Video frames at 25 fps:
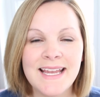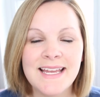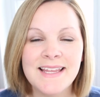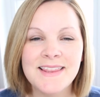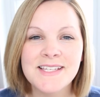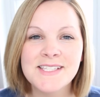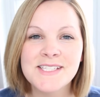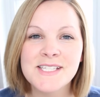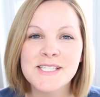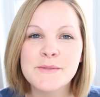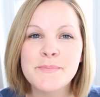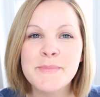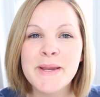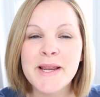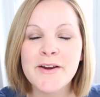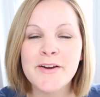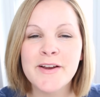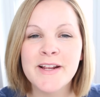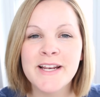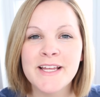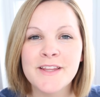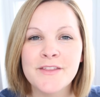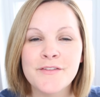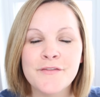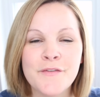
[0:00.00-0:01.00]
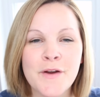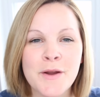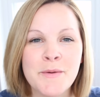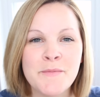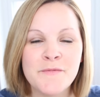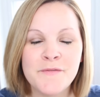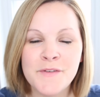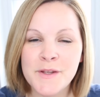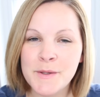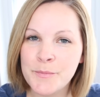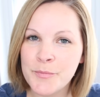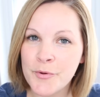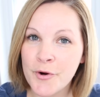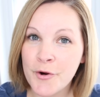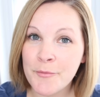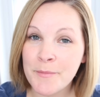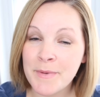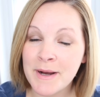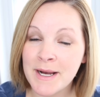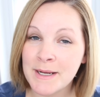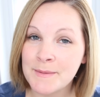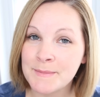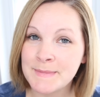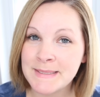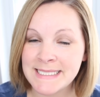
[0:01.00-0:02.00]
Hey, this is Meredith from
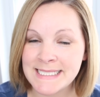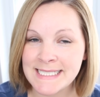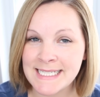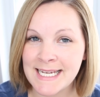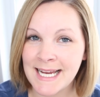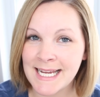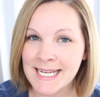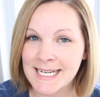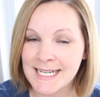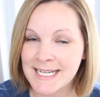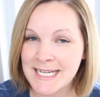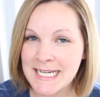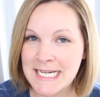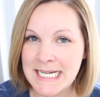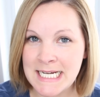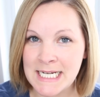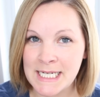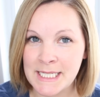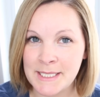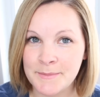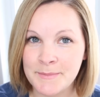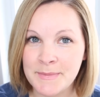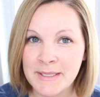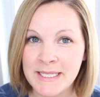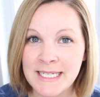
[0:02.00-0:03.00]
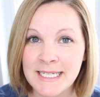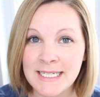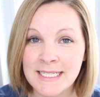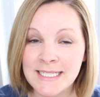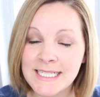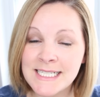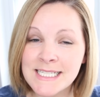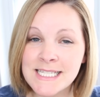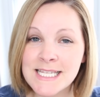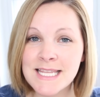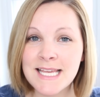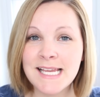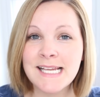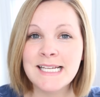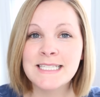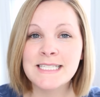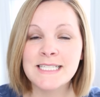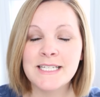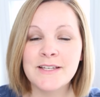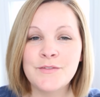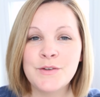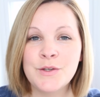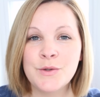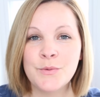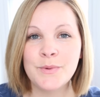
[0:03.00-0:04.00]
vidpromom.com, and it's
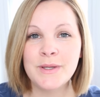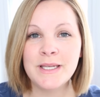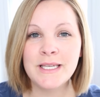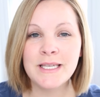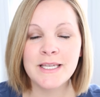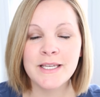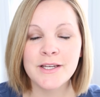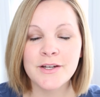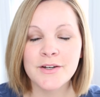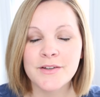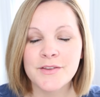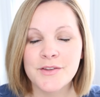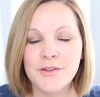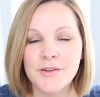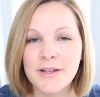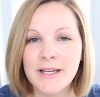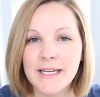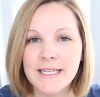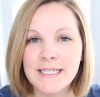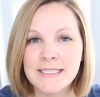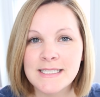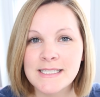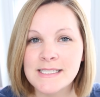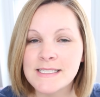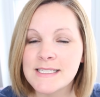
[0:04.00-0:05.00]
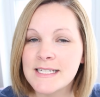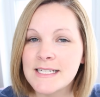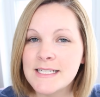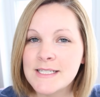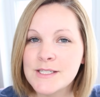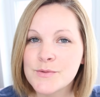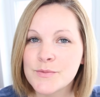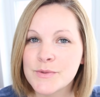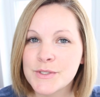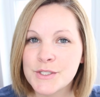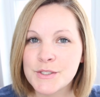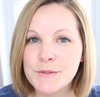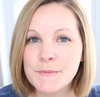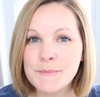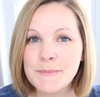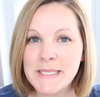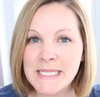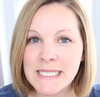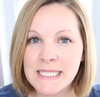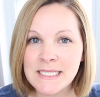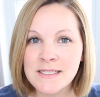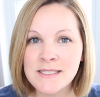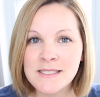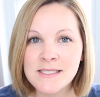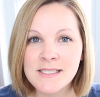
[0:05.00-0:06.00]
Thanksgiving week here in the United States, which
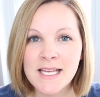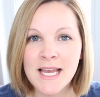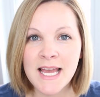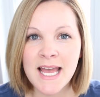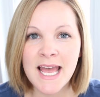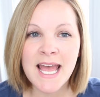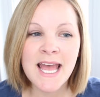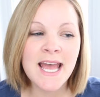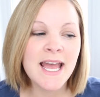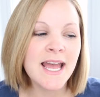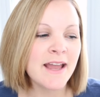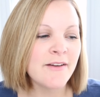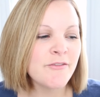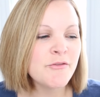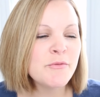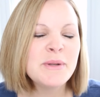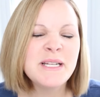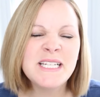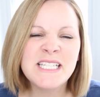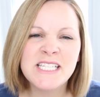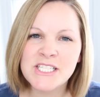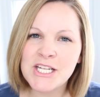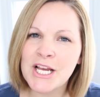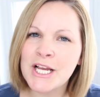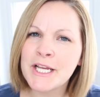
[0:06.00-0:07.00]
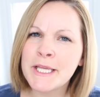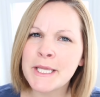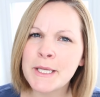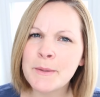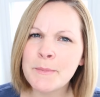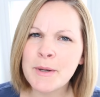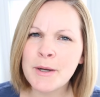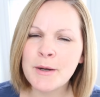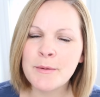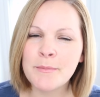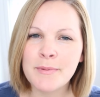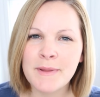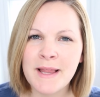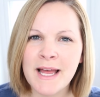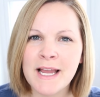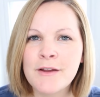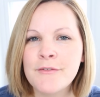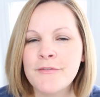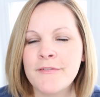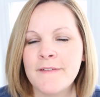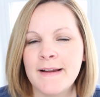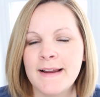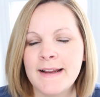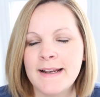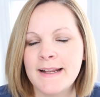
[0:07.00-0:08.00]
means everybody's talking about Black
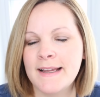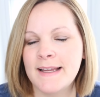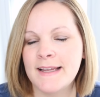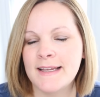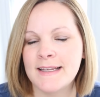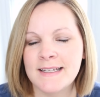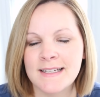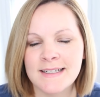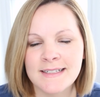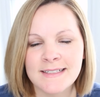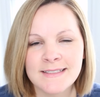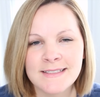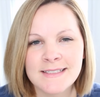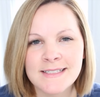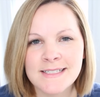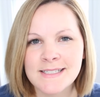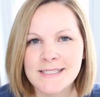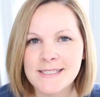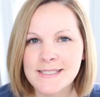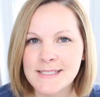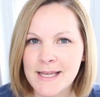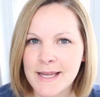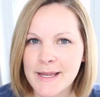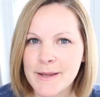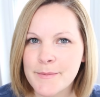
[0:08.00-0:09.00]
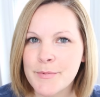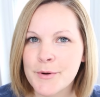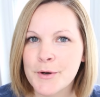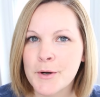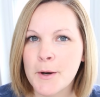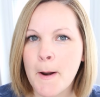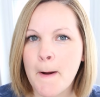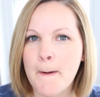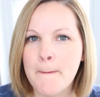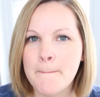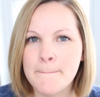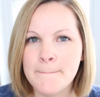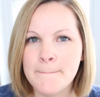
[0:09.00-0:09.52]
Friday and Cyber